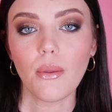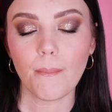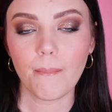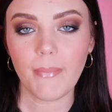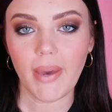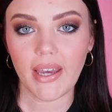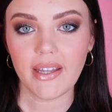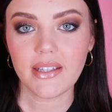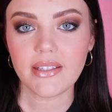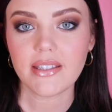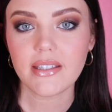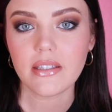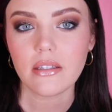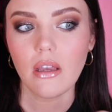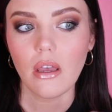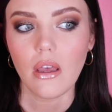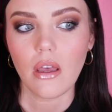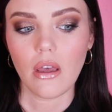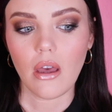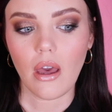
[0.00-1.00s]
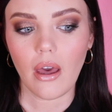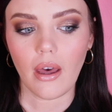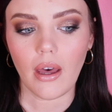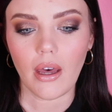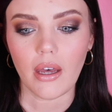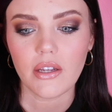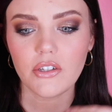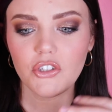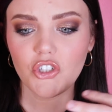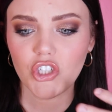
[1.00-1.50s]
mattes,
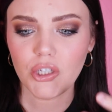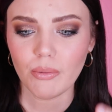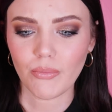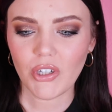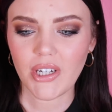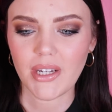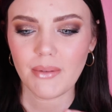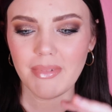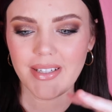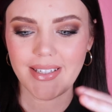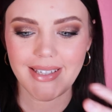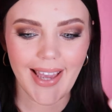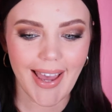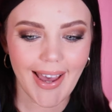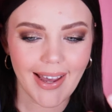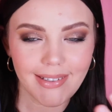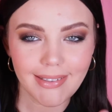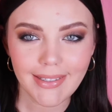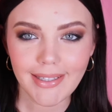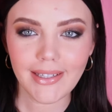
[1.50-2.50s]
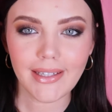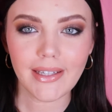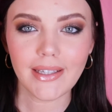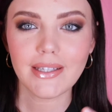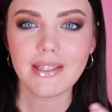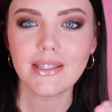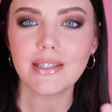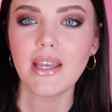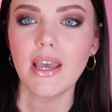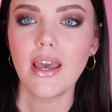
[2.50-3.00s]
shimmery
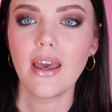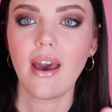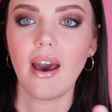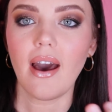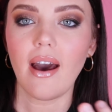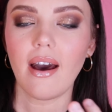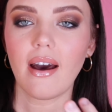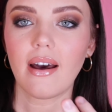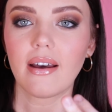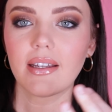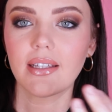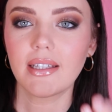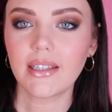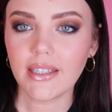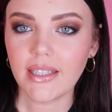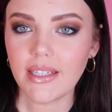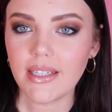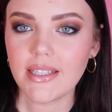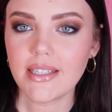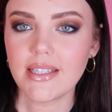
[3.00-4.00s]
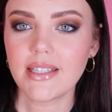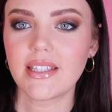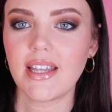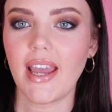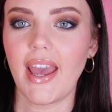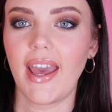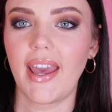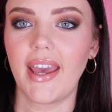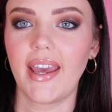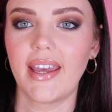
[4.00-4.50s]
metallics, glitters,
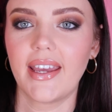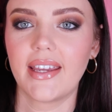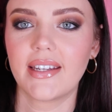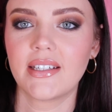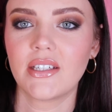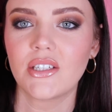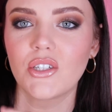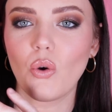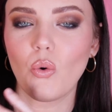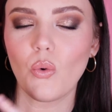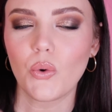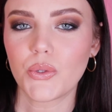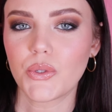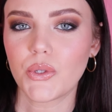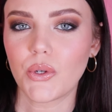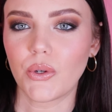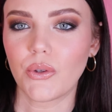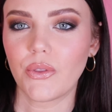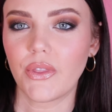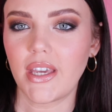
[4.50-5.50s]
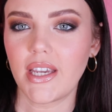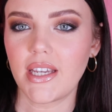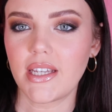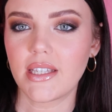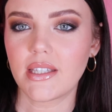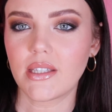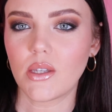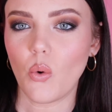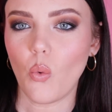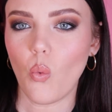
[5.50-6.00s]
and also
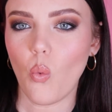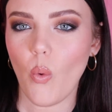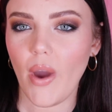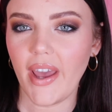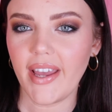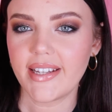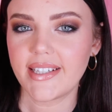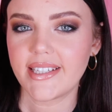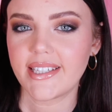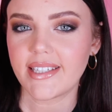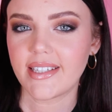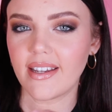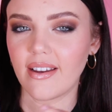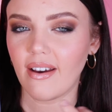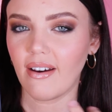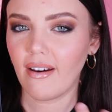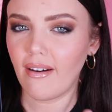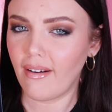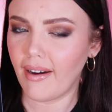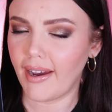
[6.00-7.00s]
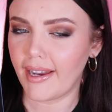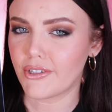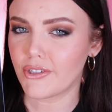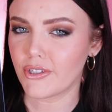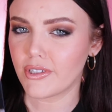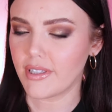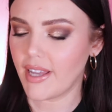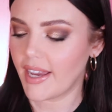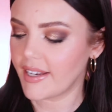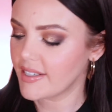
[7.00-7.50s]
these wet
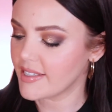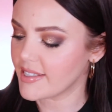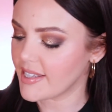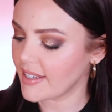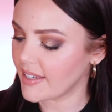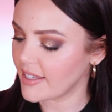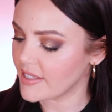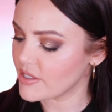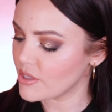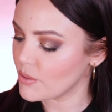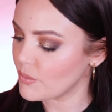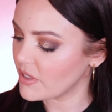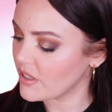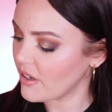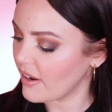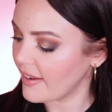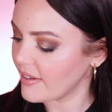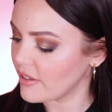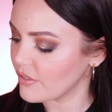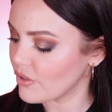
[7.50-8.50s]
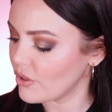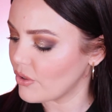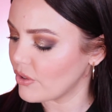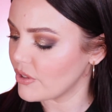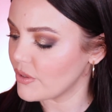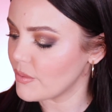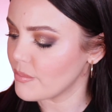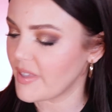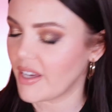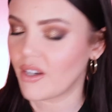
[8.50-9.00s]
hydro liners, I guess you would kind of
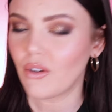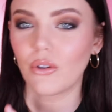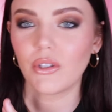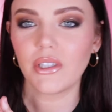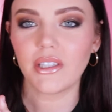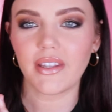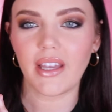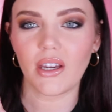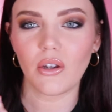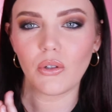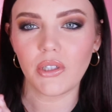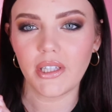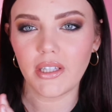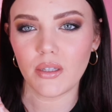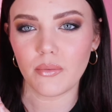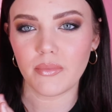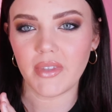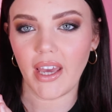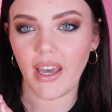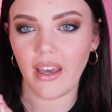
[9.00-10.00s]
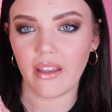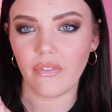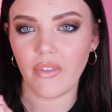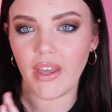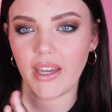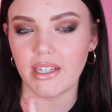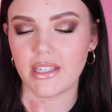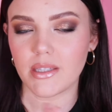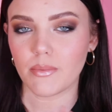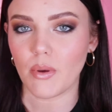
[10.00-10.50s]
call them. They're calling them the
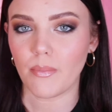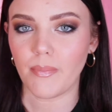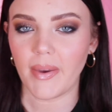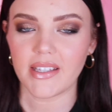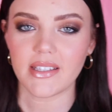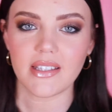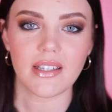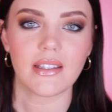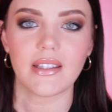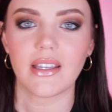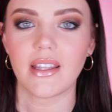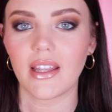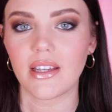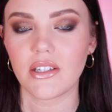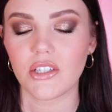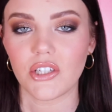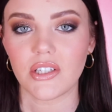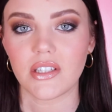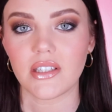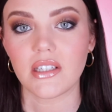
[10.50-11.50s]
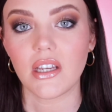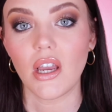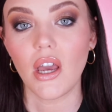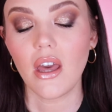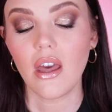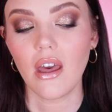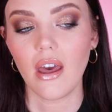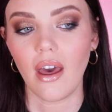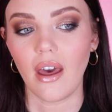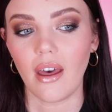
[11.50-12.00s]
headliners, but basically they're just
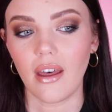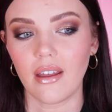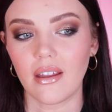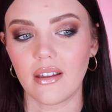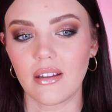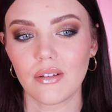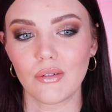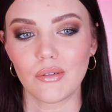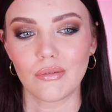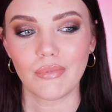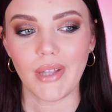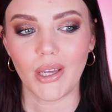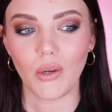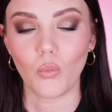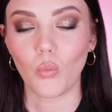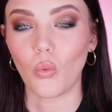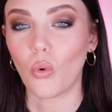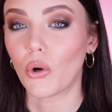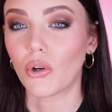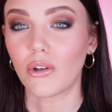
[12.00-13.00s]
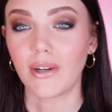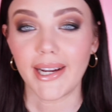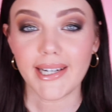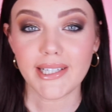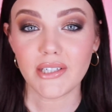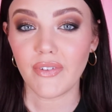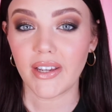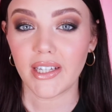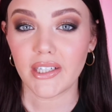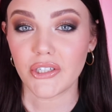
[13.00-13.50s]
like water
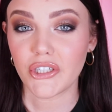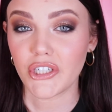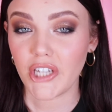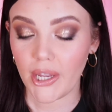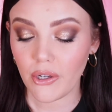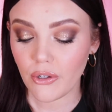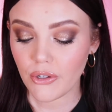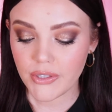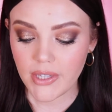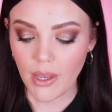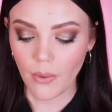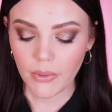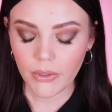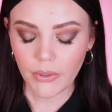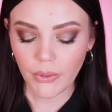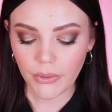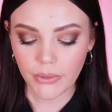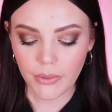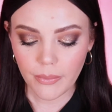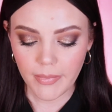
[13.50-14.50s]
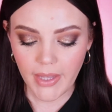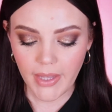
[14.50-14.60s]
activated shadows, I would call them